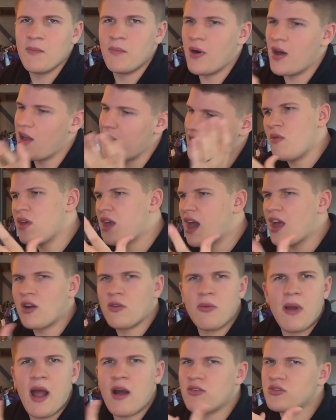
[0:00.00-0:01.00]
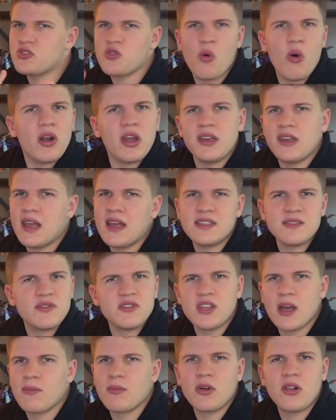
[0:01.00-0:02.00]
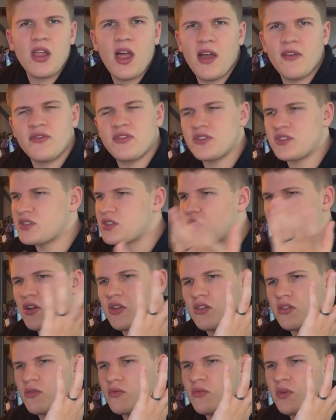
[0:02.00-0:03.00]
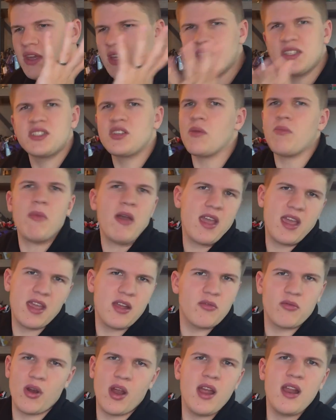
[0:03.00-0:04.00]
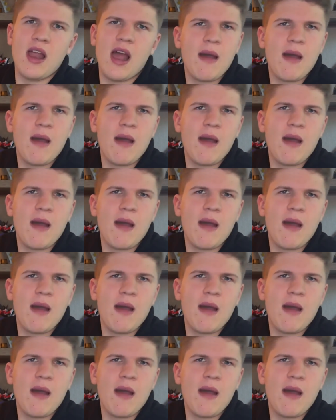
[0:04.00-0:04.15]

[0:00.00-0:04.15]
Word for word: but we got a route 20 days of summer left, so we can still make it, right?